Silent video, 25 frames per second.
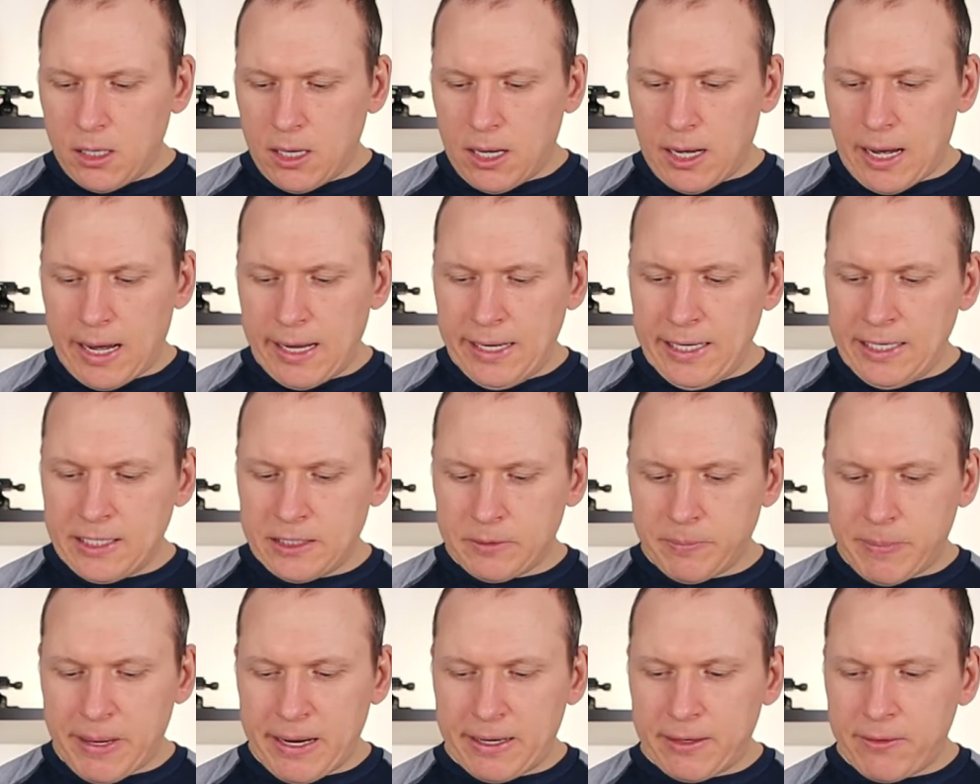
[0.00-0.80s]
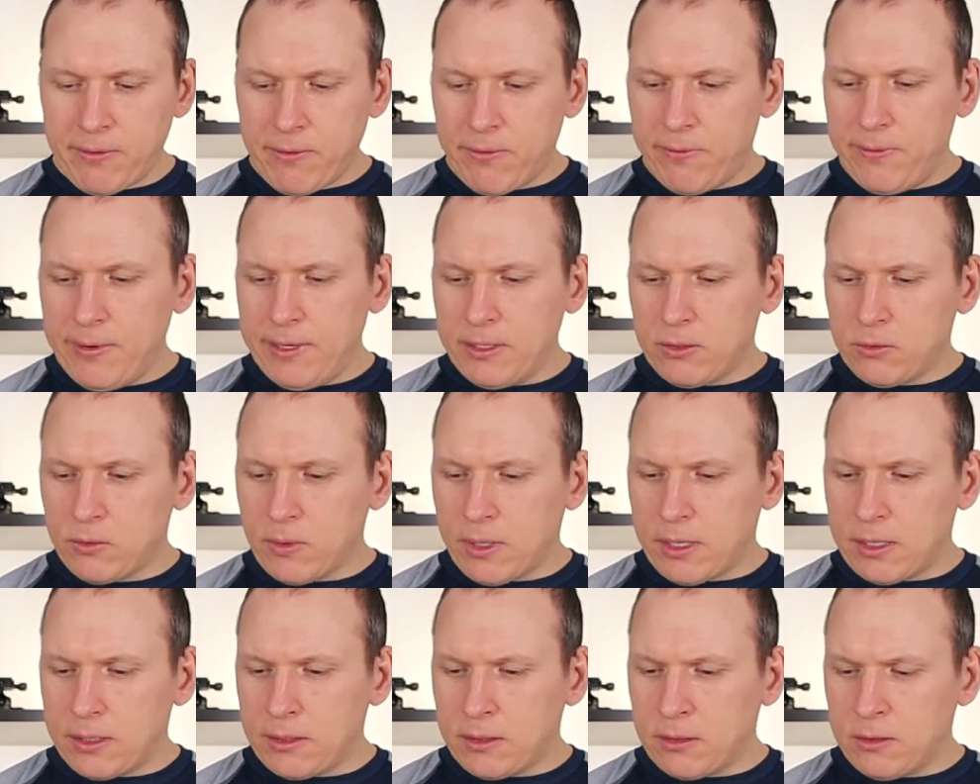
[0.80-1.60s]
I expect this
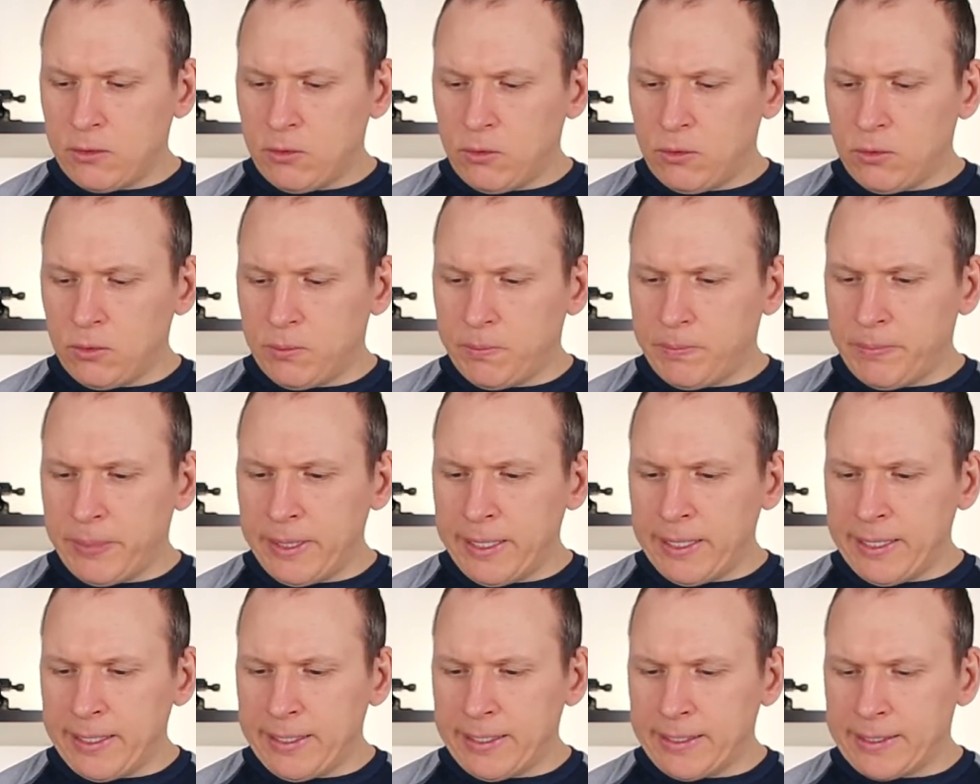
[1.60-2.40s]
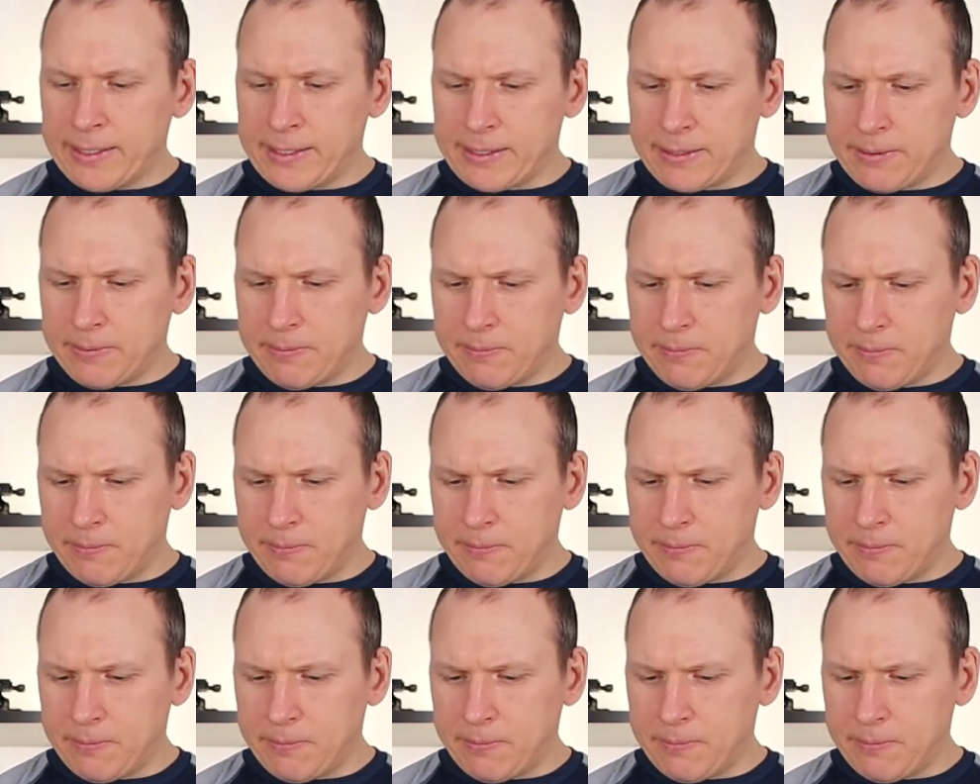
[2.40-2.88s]
one to pair.